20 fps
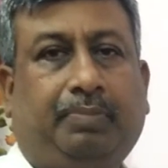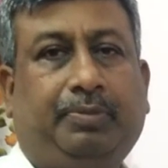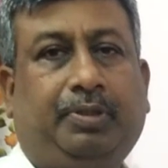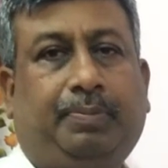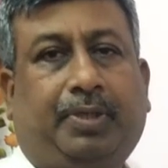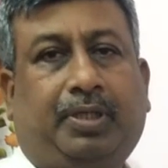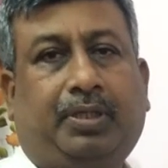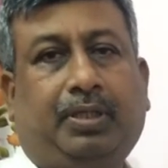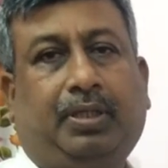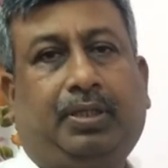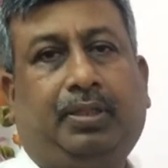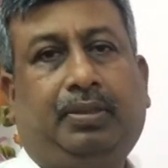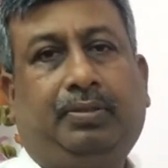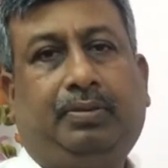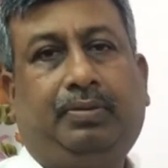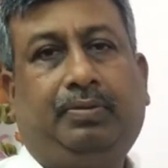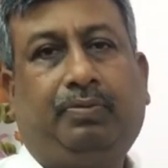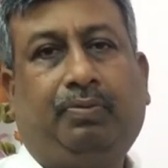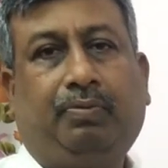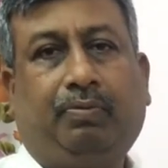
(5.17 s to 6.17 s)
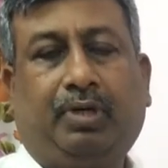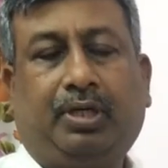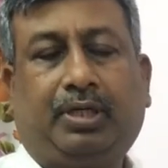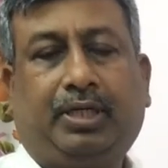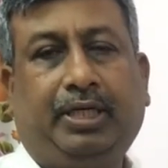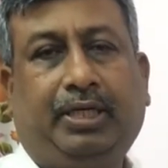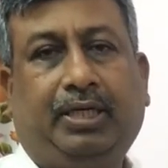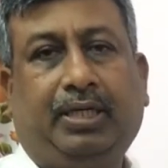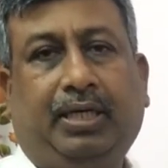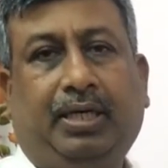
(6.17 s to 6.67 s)
Amit Bhatnagar,
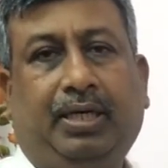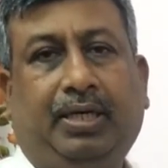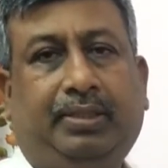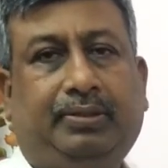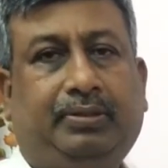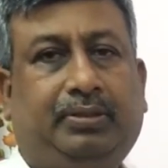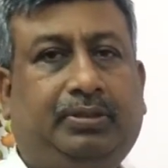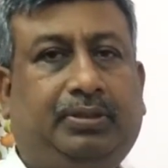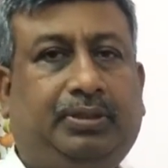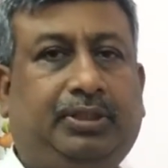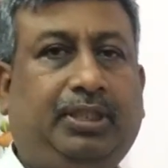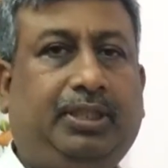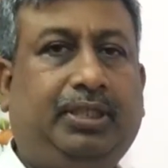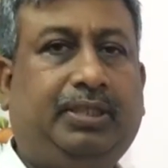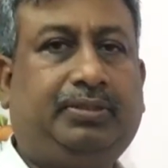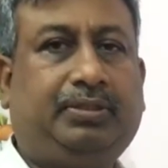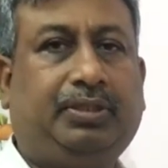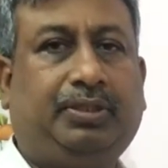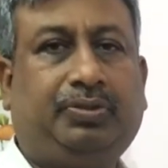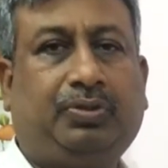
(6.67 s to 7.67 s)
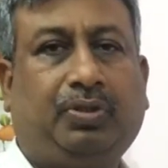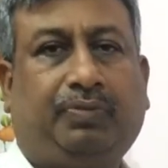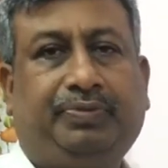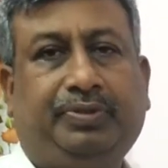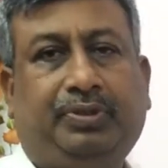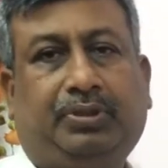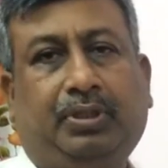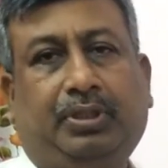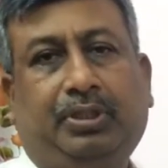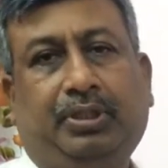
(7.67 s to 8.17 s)
working as Senior Research
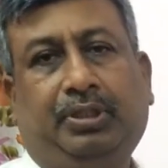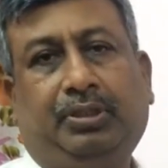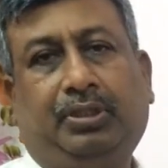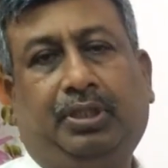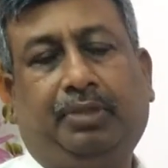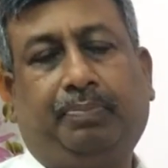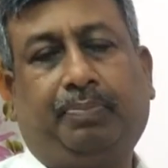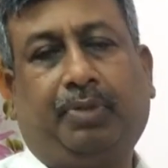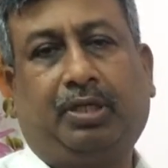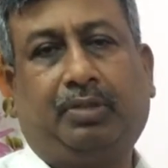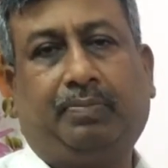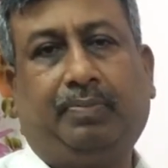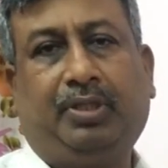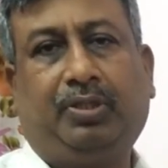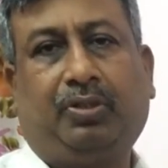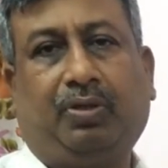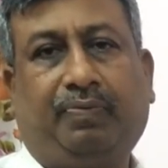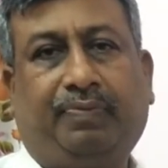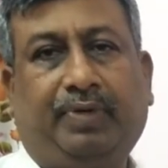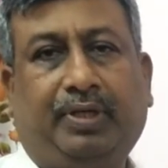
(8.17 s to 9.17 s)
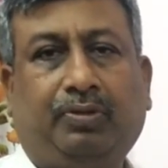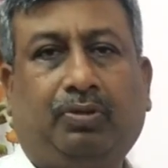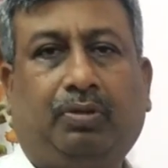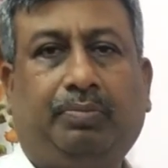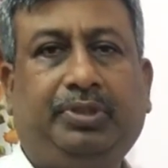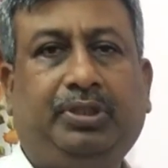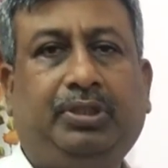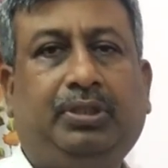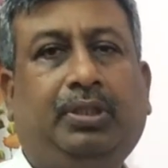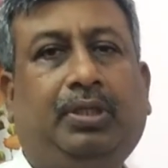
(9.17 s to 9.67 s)
Officer in the Department of
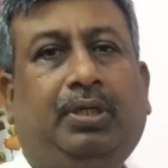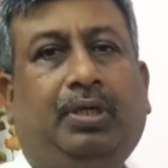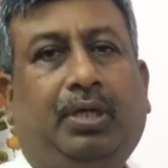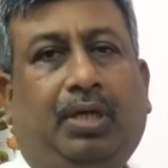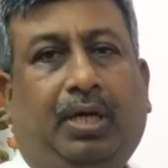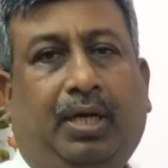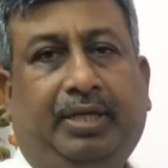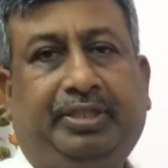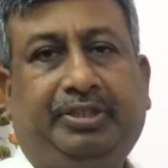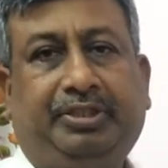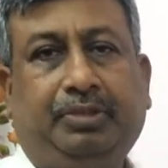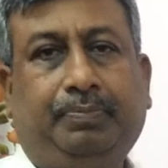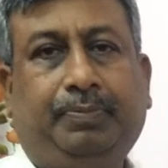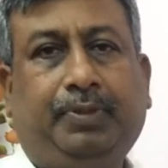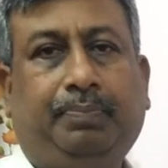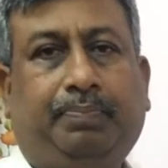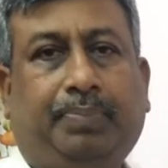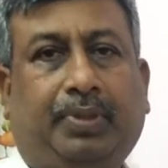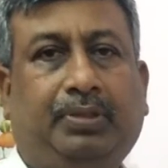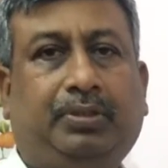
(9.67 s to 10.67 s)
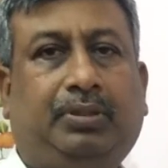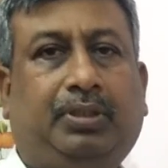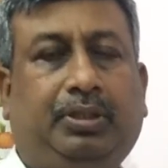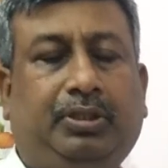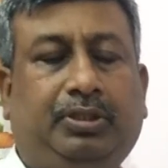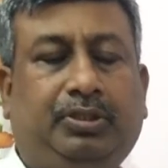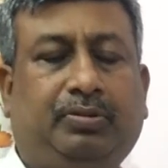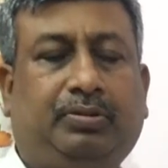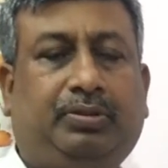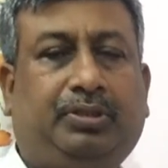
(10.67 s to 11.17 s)
Agronomy at GB Pant,
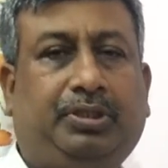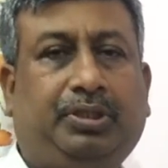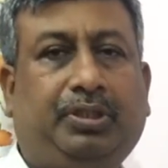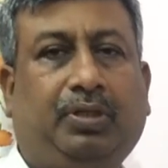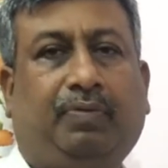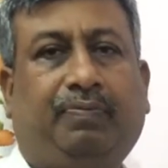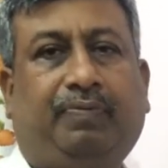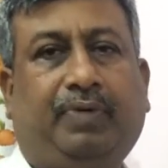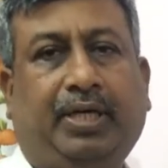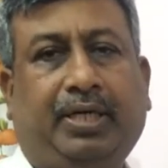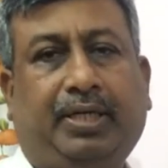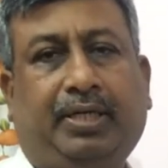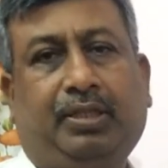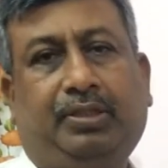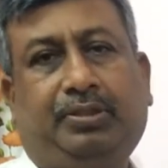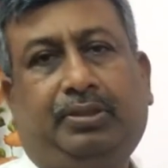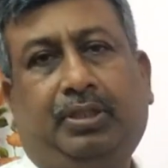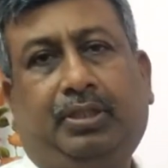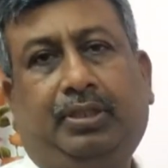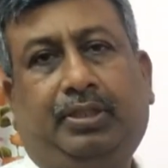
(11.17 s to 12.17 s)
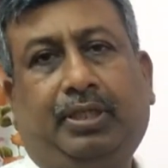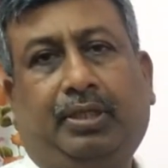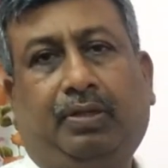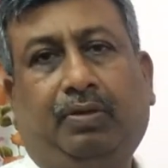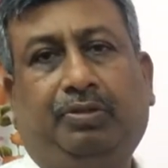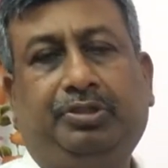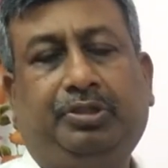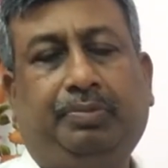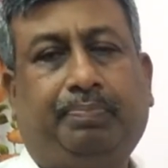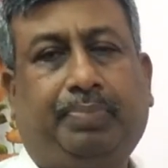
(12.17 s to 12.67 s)
University of Agriculture and
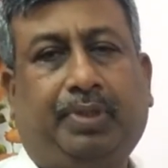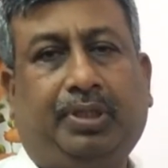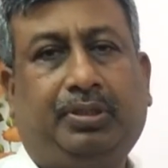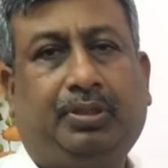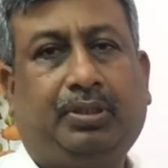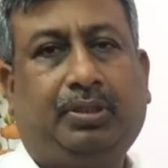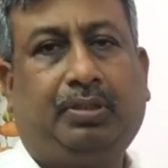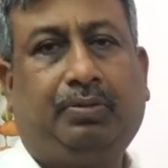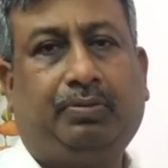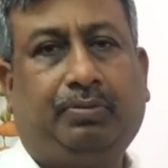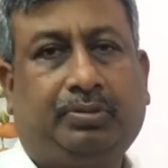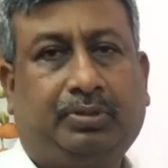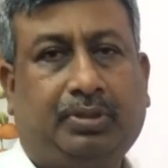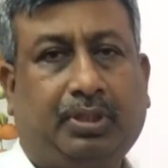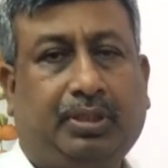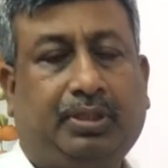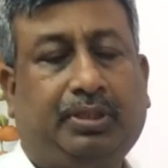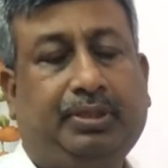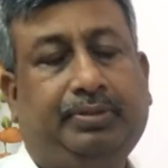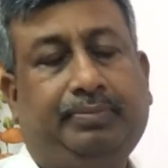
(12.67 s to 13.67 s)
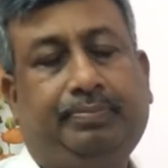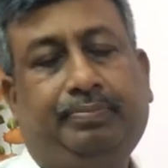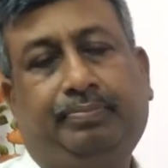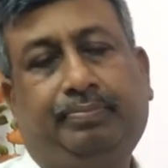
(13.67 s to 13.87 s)
Technology, Pantnagar, Uttarakhand.